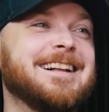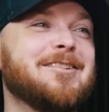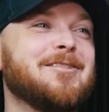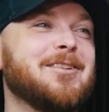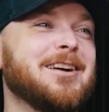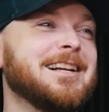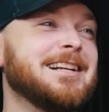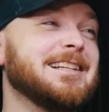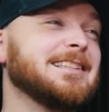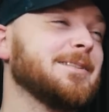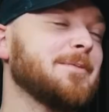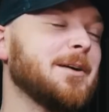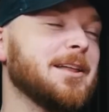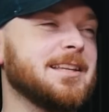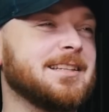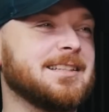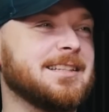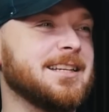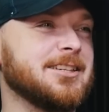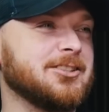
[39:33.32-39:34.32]
But somehow
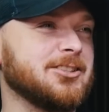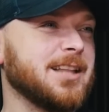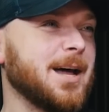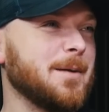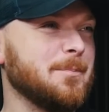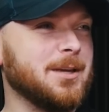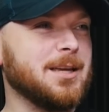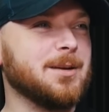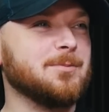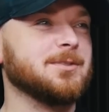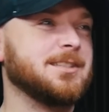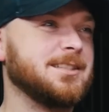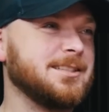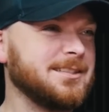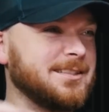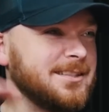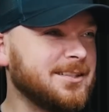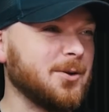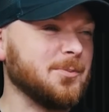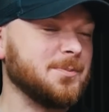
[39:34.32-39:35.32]
this edition, that becomes
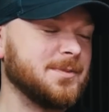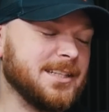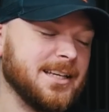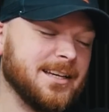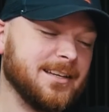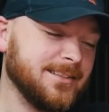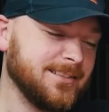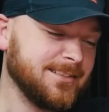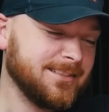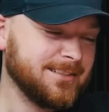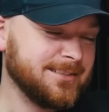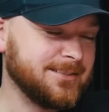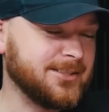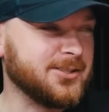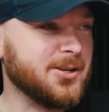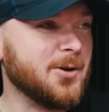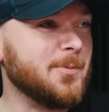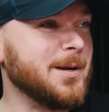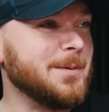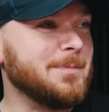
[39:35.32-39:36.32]
top tier.
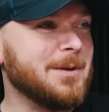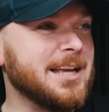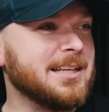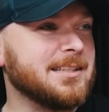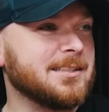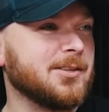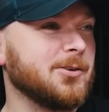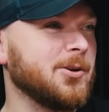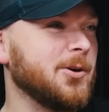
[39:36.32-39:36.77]
Just nobody plays it, so